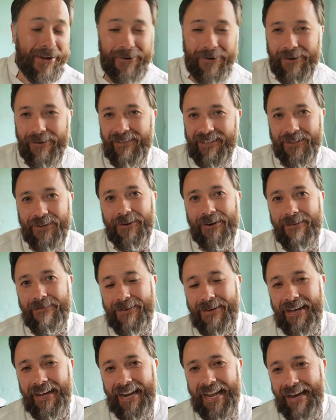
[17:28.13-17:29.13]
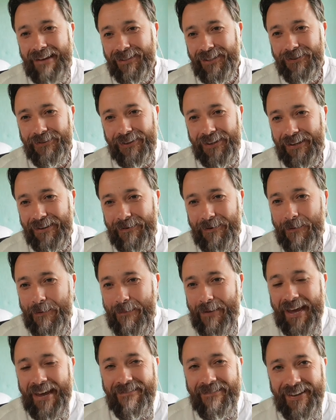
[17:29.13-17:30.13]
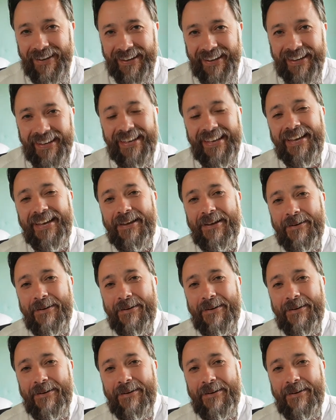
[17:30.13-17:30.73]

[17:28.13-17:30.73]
I don't know if it's gonna be a live stream or maybe